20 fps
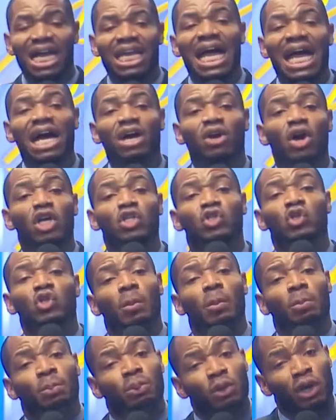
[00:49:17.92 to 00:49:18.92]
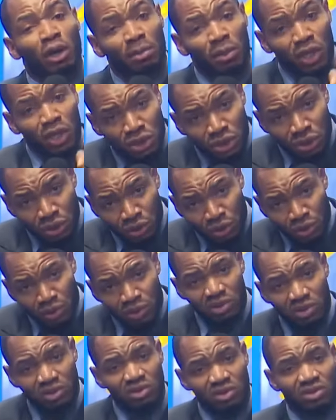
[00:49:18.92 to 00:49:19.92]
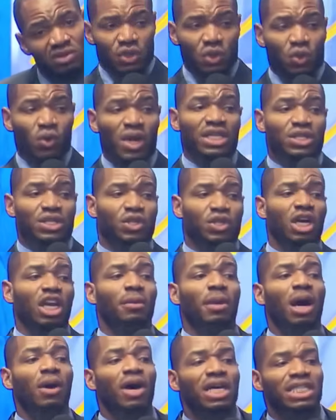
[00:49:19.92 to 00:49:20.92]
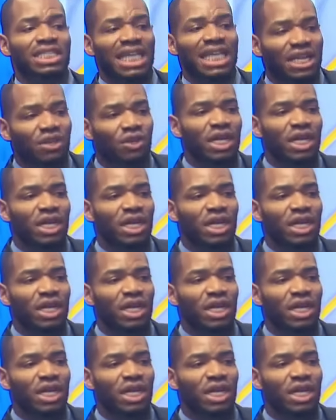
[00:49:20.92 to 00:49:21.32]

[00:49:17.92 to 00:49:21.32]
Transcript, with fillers: Allow God to promote you. So when Solomon was